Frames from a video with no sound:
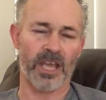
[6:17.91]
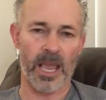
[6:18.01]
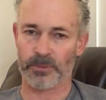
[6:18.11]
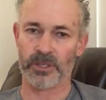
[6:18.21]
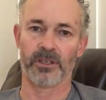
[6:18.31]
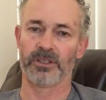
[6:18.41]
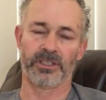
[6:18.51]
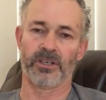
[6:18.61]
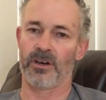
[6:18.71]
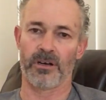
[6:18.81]

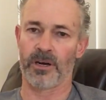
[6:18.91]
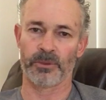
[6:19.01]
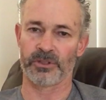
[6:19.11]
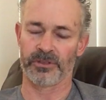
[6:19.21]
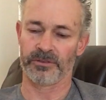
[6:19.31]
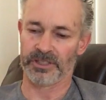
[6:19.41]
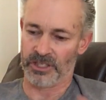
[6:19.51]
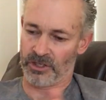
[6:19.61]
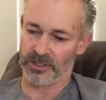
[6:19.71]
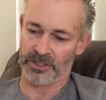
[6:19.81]
Absolutely opposite.
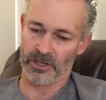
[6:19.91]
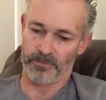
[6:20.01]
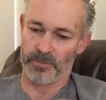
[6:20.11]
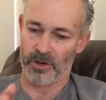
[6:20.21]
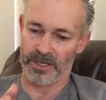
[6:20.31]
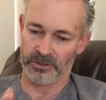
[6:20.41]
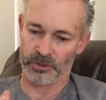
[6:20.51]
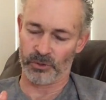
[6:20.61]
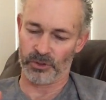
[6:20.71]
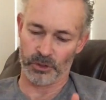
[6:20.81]
You've got Biden
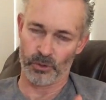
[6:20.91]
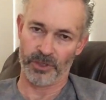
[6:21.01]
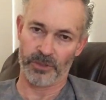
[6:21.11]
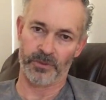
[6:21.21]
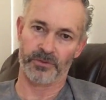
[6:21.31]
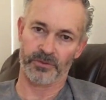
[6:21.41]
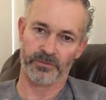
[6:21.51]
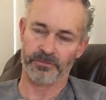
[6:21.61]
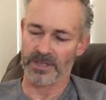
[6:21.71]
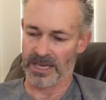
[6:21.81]
sort of joining with
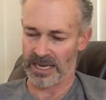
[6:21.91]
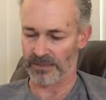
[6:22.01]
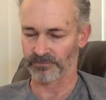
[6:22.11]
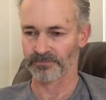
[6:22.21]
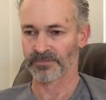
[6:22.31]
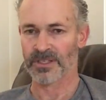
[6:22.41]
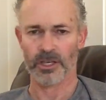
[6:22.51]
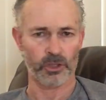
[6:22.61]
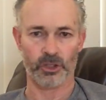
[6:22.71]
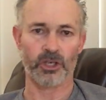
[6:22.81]

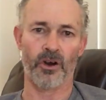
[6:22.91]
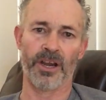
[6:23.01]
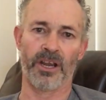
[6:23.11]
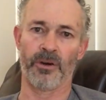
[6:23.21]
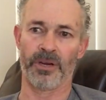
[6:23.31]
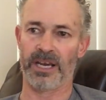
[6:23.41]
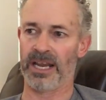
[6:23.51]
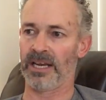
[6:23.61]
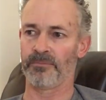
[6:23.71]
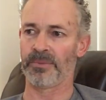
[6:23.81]
China
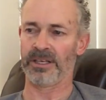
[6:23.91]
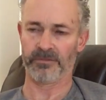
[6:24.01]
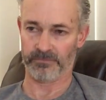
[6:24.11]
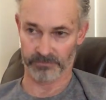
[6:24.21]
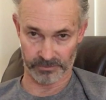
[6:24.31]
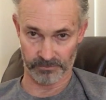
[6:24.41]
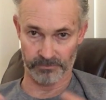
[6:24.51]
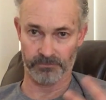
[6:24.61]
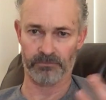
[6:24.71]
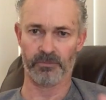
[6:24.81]
and been
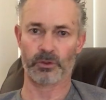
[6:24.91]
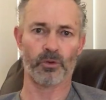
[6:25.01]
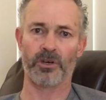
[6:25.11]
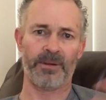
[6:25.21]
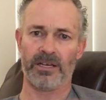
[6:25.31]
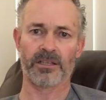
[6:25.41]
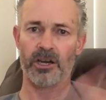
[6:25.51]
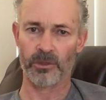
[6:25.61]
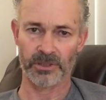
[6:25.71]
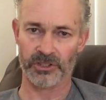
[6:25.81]
talking about
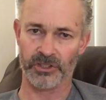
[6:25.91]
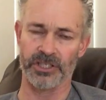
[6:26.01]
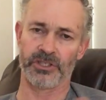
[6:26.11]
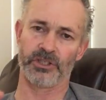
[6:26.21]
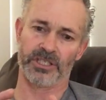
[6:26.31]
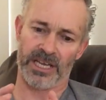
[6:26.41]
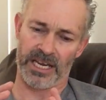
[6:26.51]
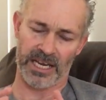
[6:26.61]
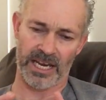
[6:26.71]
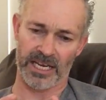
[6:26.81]
globalist things
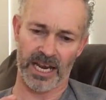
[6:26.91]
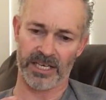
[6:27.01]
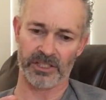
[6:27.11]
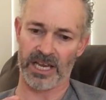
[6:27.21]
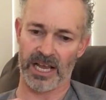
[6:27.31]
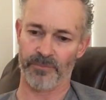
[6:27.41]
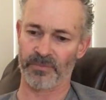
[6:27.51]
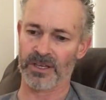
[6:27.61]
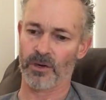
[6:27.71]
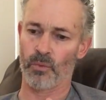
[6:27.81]
and
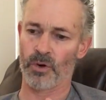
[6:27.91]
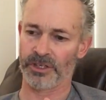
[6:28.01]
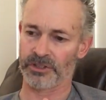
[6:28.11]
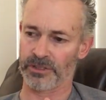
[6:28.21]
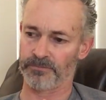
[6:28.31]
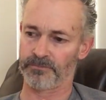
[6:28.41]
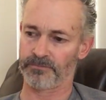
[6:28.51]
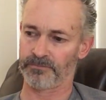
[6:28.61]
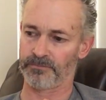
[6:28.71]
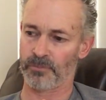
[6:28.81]
wanting to
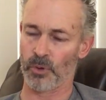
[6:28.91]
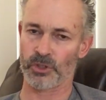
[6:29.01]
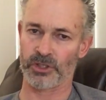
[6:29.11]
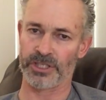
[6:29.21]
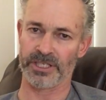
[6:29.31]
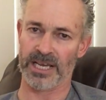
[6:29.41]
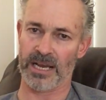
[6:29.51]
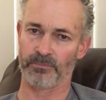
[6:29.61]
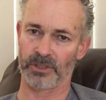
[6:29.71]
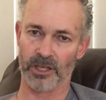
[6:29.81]
push
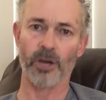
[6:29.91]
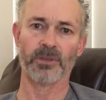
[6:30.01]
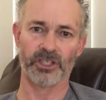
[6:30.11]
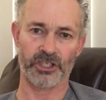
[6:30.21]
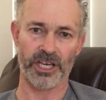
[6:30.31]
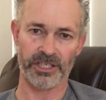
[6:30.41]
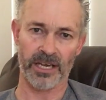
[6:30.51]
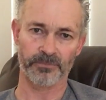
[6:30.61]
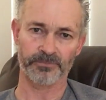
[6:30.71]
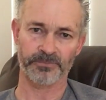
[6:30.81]
the global agenda.